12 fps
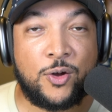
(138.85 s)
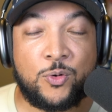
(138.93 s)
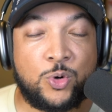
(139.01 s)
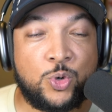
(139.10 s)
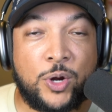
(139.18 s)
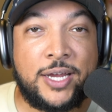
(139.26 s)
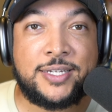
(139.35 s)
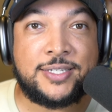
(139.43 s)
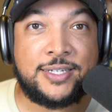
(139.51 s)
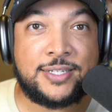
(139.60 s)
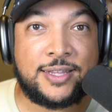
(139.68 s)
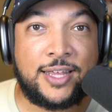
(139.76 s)

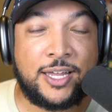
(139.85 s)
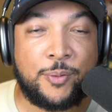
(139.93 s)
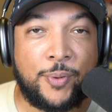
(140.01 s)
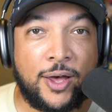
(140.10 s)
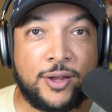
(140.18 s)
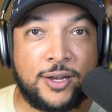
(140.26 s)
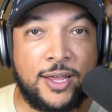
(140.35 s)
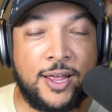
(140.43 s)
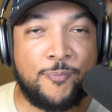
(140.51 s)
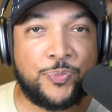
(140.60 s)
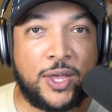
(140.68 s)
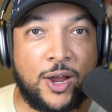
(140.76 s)
crazy to think about
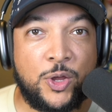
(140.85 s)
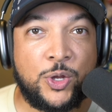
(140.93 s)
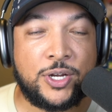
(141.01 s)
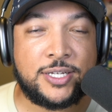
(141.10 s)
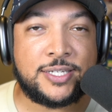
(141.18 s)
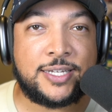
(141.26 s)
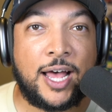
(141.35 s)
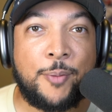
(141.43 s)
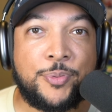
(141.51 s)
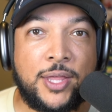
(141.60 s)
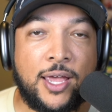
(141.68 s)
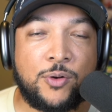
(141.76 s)
how are you going to
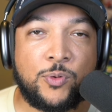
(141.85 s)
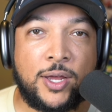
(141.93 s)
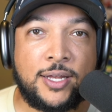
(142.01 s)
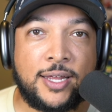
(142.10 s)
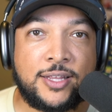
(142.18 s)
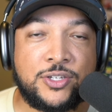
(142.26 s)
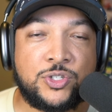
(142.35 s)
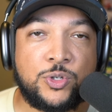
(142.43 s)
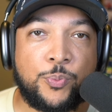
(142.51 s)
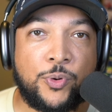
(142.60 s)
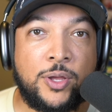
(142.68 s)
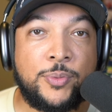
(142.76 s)
stop that, right? Like this
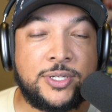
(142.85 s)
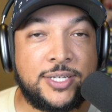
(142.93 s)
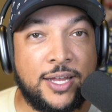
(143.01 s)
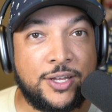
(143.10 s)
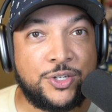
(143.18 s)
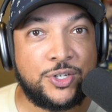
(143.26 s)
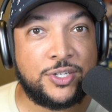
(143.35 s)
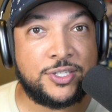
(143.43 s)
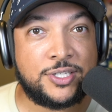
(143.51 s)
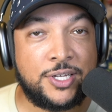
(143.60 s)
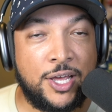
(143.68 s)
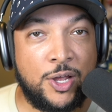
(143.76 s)
supreme
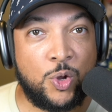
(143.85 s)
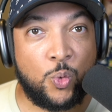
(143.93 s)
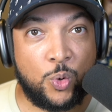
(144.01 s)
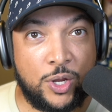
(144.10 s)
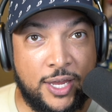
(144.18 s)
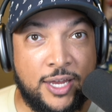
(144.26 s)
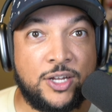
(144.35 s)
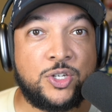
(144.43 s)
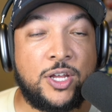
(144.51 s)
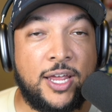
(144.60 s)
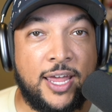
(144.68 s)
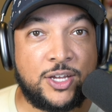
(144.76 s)
intelligence in an
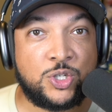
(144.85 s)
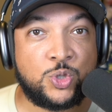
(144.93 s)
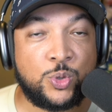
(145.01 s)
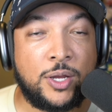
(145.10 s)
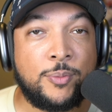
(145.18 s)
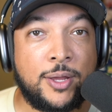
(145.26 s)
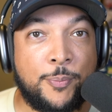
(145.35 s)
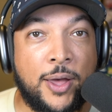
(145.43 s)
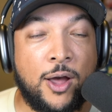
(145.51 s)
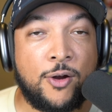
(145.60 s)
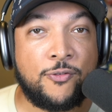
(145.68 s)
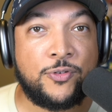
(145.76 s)
extremely
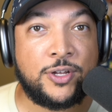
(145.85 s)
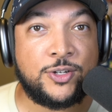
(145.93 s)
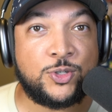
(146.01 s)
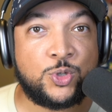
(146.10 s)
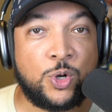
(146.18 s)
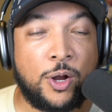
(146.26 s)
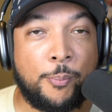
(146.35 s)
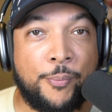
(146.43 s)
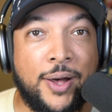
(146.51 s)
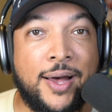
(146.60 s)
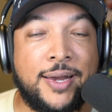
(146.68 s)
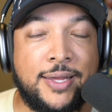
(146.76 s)
powerful and strong
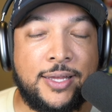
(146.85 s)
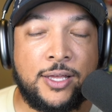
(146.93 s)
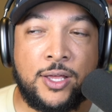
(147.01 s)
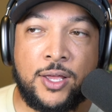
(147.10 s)
body.